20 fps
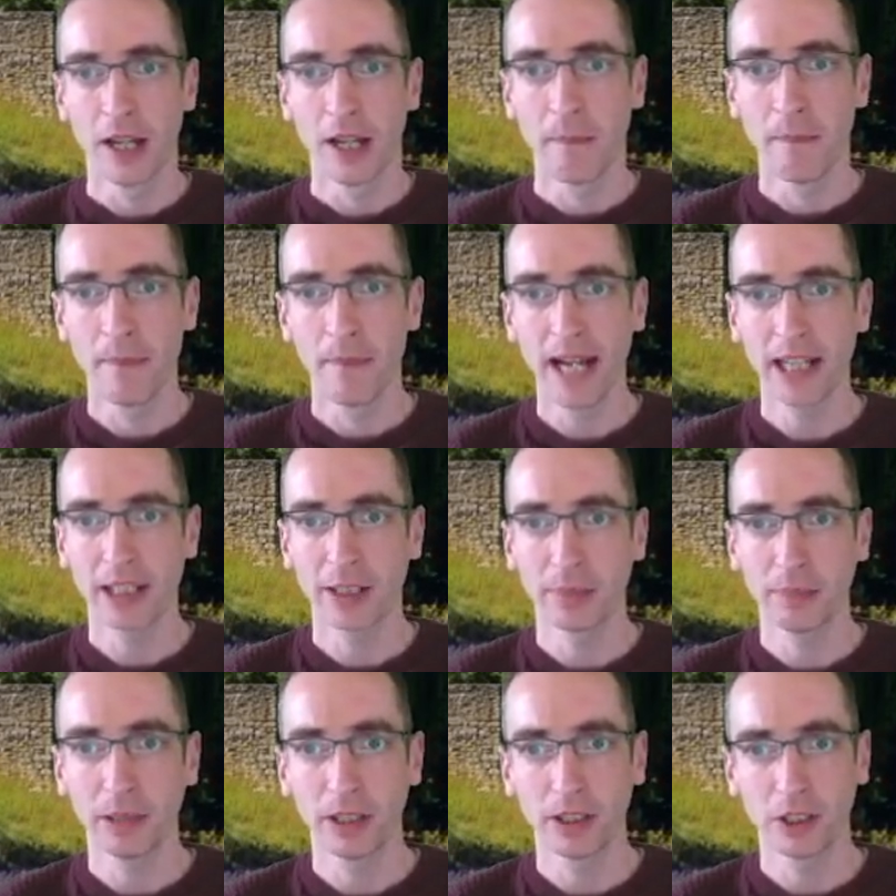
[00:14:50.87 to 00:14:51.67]

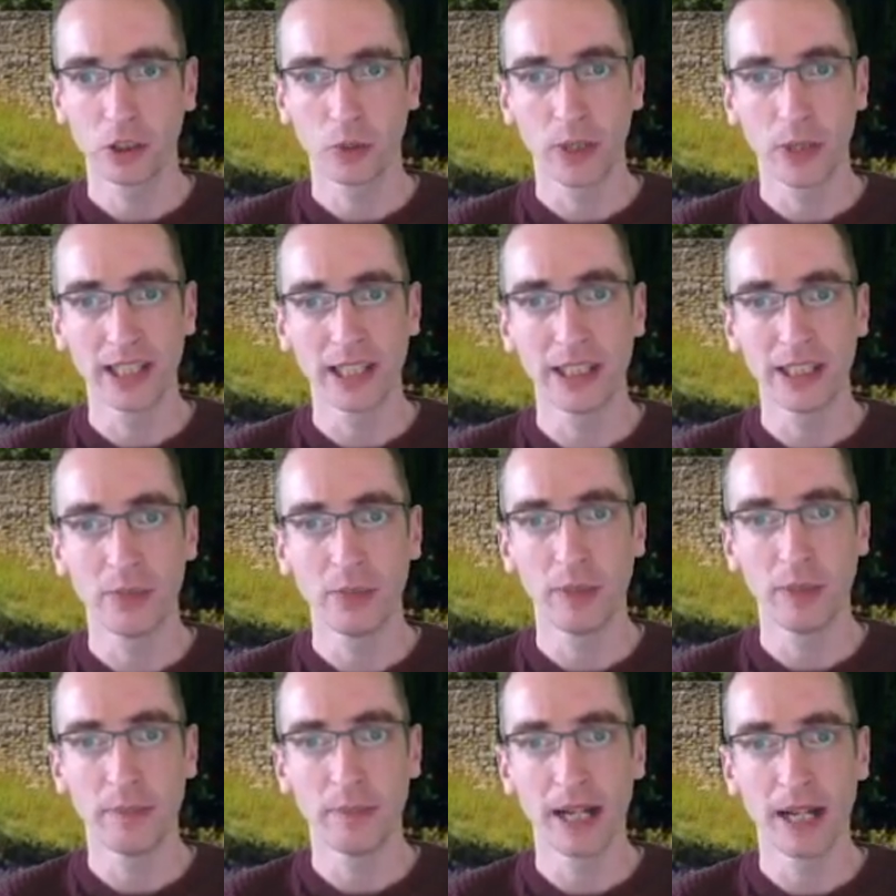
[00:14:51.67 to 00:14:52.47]
Max plus 20,
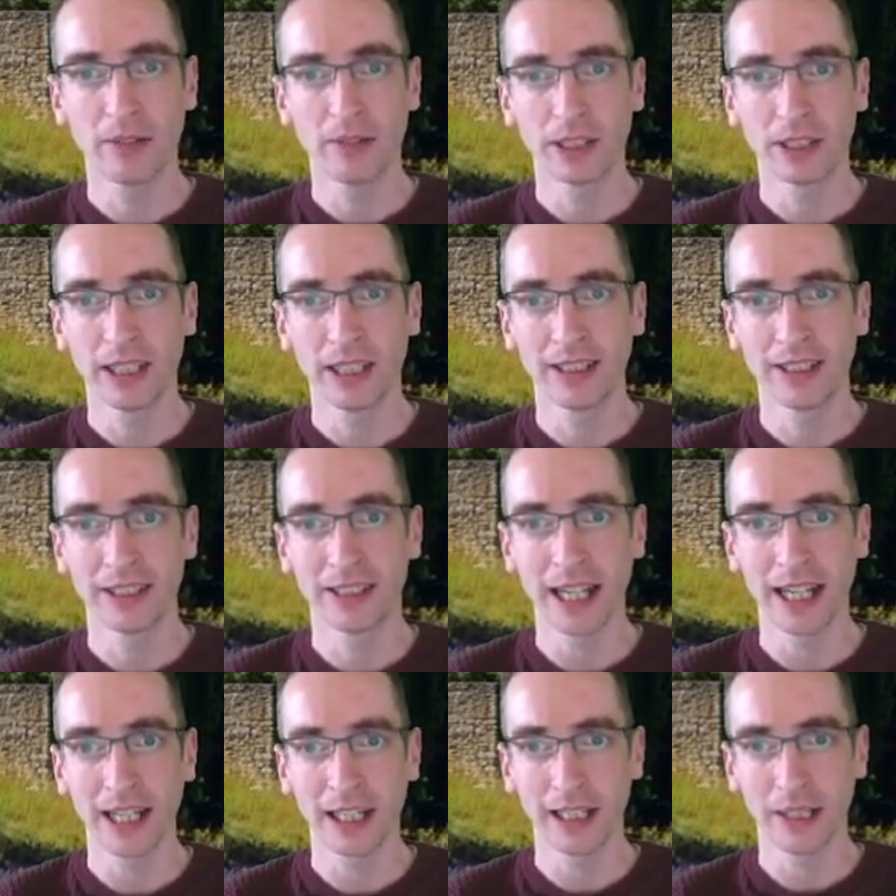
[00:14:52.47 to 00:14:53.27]
we bounced
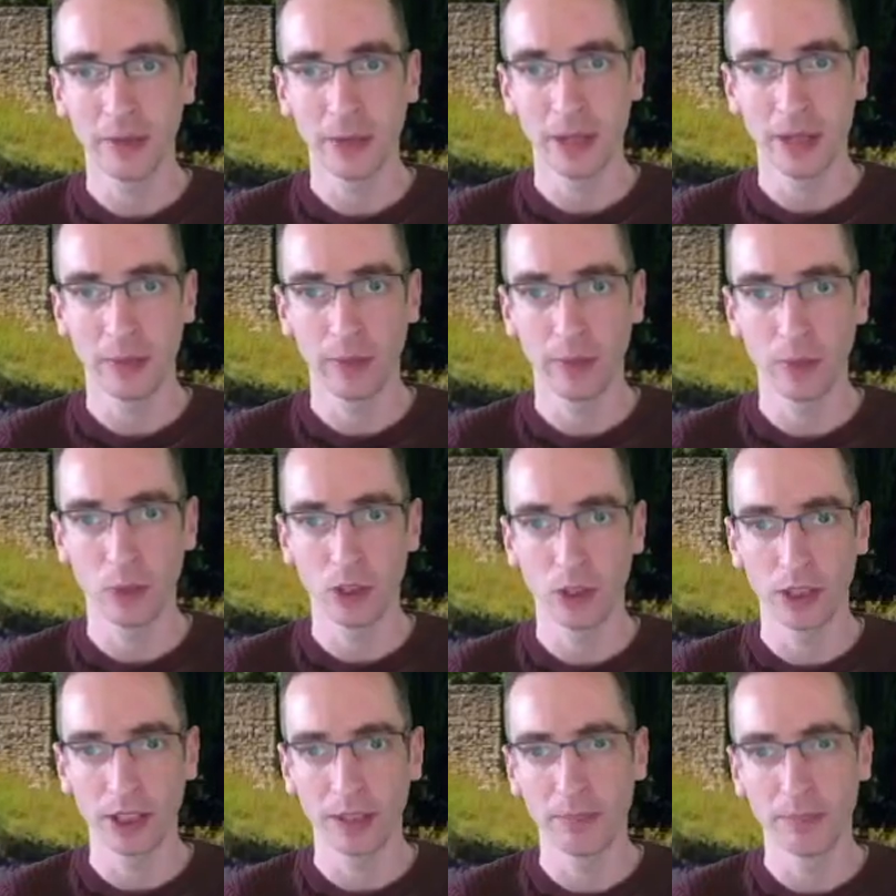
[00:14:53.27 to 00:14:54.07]
exactly where we
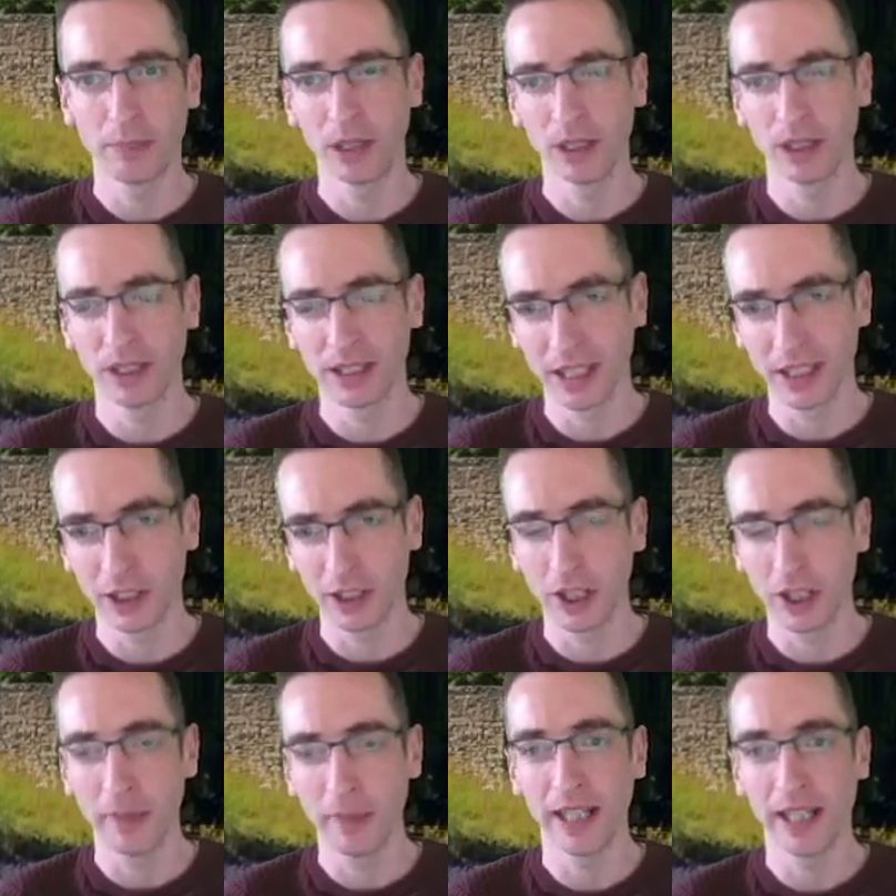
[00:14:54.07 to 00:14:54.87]
wanted, but did
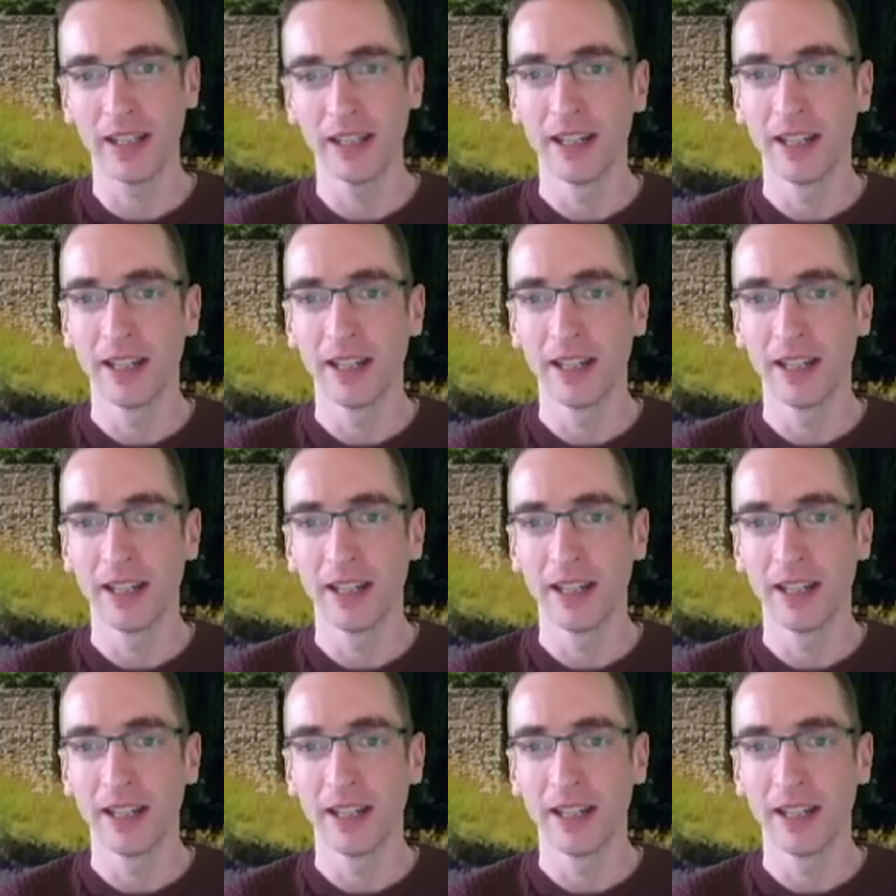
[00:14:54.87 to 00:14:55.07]
come in